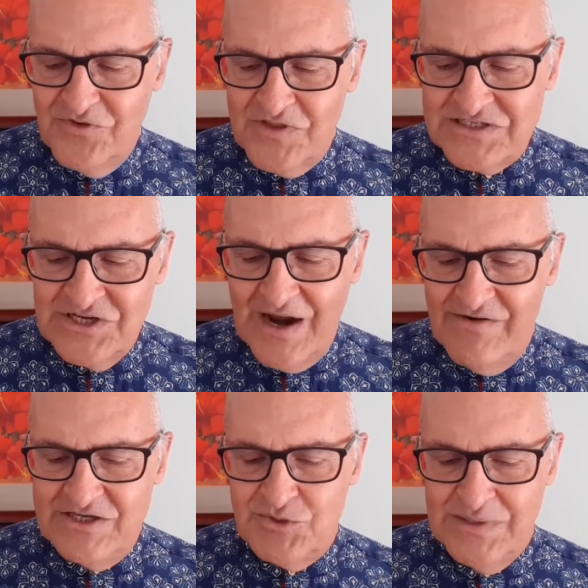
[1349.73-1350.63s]
this
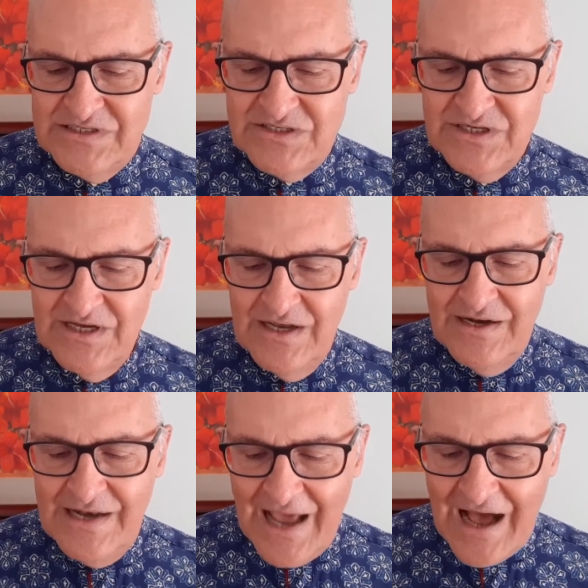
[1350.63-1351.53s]
nourishment
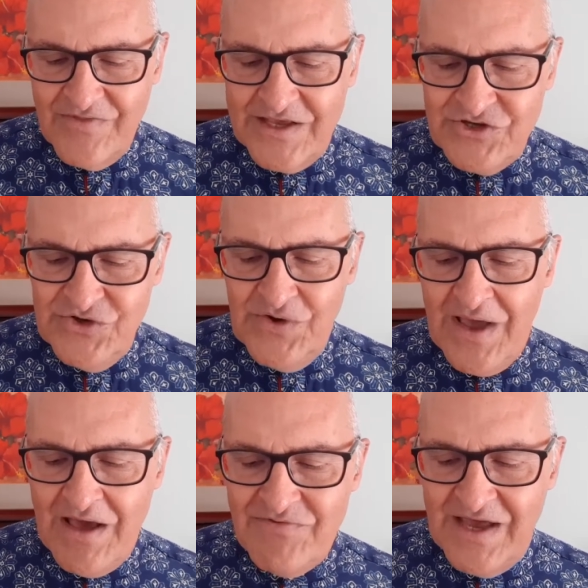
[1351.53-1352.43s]
now that you
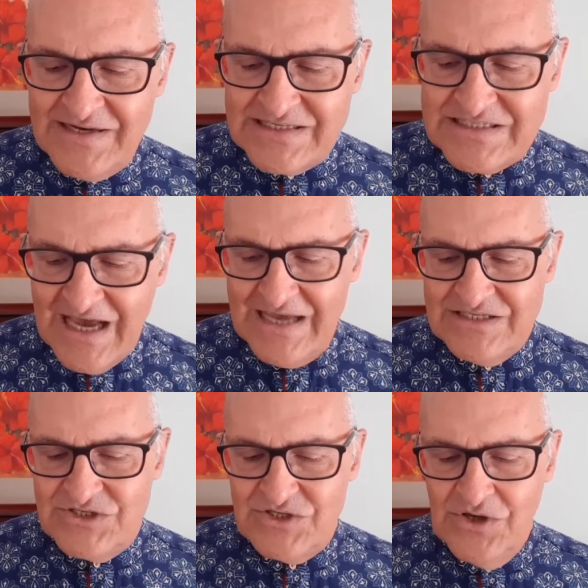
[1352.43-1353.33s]
have had a
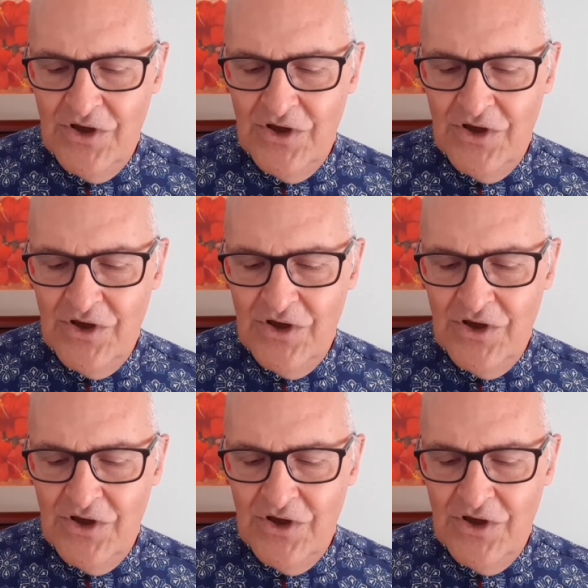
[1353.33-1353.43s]
taste